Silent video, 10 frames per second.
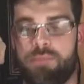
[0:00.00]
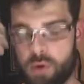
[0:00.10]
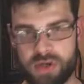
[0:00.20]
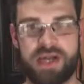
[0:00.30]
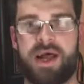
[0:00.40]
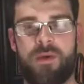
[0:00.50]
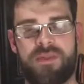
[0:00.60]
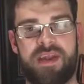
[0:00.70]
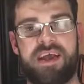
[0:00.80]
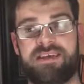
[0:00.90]
put it out
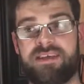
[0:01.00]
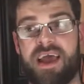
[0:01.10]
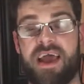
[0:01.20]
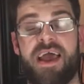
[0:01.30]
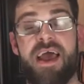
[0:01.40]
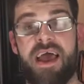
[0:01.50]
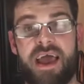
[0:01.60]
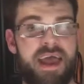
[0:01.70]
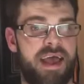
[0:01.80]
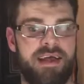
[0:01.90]
the next day.
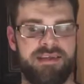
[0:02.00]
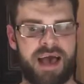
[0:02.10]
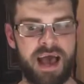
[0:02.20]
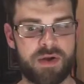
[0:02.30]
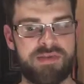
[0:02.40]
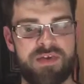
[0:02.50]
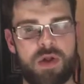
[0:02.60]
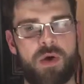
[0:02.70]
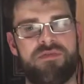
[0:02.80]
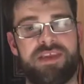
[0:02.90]
And I don't even
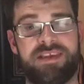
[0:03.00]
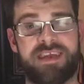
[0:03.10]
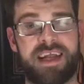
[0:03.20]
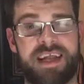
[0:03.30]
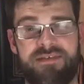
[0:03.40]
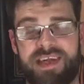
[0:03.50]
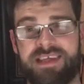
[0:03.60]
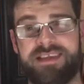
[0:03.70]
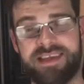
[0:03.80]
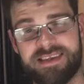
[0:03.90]
know if this site even
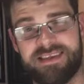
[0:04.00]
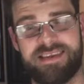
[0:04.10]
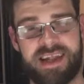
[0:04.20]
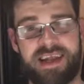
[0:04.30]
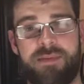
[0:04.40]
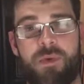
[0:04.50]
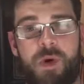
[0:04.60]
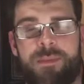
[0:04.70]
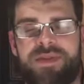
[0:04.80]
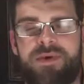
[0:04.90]
exists
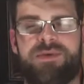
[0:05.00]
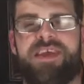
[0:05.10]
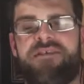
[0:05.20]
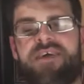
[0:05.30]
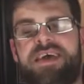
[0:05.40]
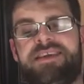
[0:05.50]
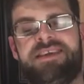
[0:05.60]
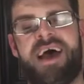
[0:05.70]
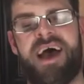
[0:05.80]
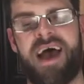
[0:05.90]
anymore, but there was a
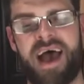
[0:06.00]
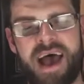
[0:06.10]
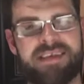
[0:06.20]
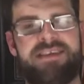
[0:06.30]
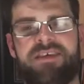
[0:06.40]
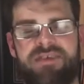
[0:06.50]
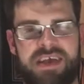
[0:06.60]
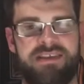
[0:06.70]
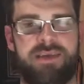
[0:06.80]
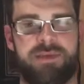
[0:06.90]
fantastic
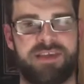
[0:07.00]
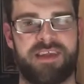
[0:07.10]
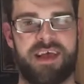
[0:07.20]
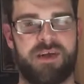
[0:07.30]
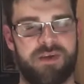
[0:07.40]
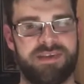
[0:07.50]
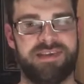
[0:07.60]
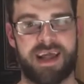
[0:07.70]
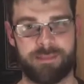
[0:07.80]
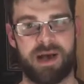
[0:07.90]
fan subbing site called
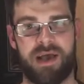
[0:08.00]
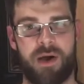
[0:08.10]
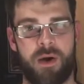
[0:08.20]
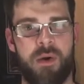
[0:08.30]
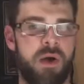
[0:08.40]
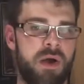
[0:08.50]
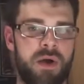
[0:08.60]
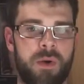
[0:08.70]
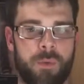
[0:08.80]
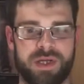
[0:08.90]
Databayo,
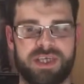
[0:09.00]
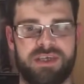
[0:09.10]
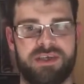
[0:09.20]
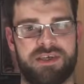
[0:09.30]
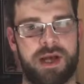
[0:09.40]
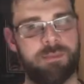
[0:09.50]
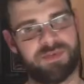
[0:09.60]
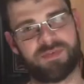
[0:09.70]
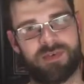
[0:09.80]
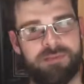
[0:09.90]
which
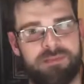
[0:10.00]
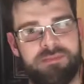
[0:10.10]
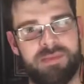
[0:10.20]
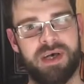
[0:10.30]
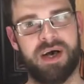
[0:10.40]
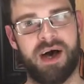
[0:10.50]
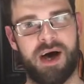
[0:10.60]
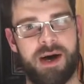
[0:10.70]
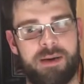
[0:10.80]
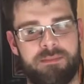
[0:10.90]
comes from
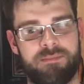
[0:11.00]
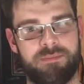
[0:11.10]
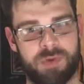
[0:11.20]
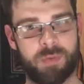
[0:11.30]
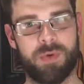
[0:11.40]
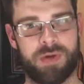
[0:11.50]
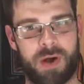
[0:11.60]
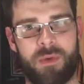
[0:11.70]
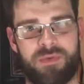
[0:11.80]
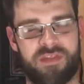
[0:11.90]

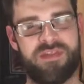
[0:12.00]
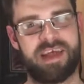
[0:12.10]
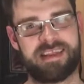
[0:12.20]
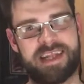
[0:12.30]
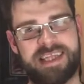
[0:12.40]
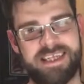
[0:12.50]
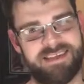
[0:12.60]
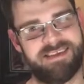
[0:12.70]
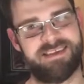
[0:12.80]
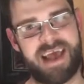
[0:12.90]
Naruto, the thing that he
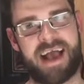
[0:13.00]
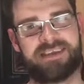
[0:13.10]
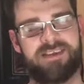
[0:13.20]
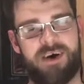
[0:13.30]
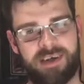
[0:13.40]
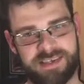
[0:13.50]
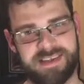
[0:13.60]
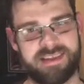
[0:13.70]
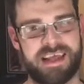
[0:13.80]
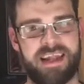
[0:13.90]
tacks on
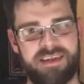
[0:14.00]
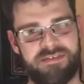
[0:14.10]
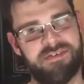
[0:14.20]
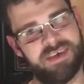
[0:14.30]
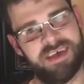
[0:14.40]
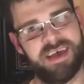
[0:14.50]
to the end of